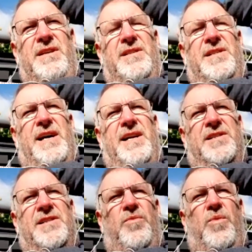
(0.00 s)

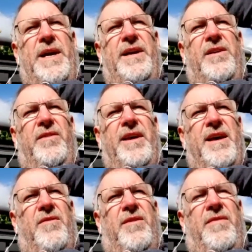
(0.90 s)
starts to wear you
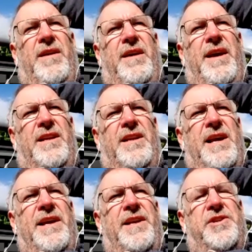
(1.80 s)
down, and the
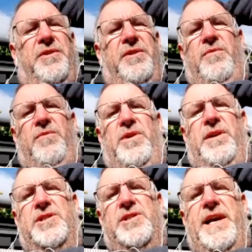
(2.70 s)
attitude at work
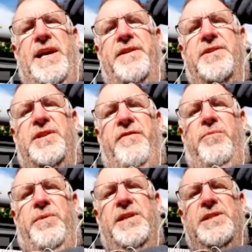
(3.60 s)
has changed.
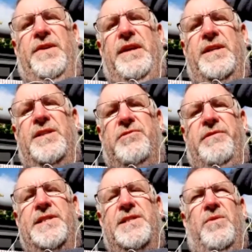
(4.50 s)
Everybody's mm-hmm. feeling
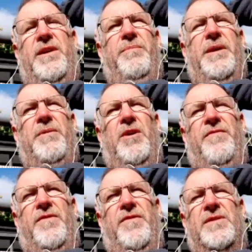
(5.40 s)
stressed. We have people
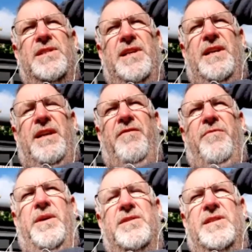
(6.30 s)
off on sick leave
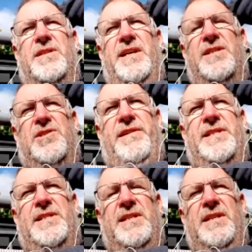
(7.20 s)
because they are
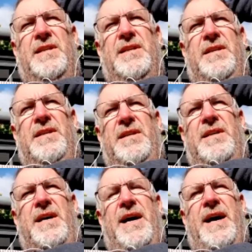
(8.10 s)
stressed,
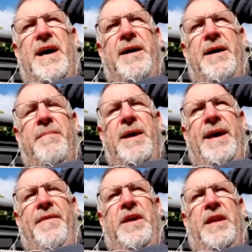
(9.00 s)
um,
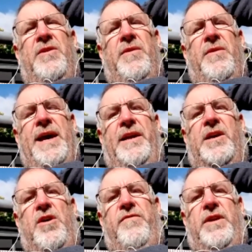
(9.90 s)
and then you add
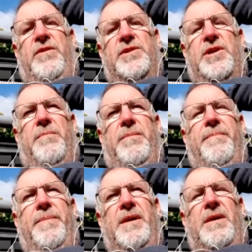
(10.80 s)
COVID on top.
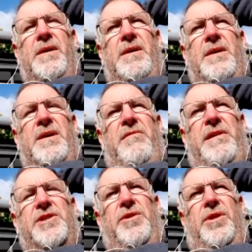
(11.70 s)
Yeah. There
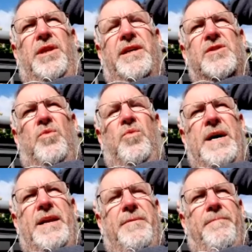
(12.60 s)
are two things.
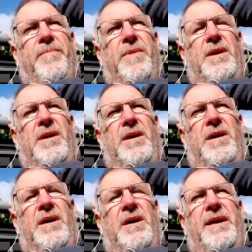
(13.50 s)
One,
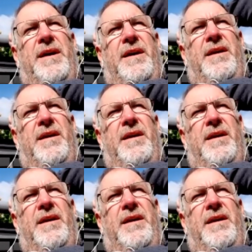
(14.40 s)
I